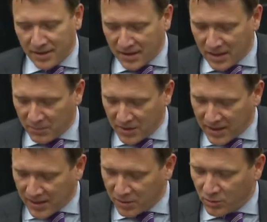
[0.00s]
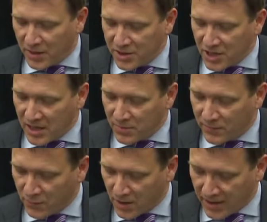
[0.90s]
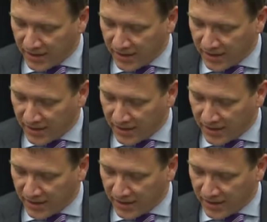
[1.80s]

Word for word: named article by James Fry,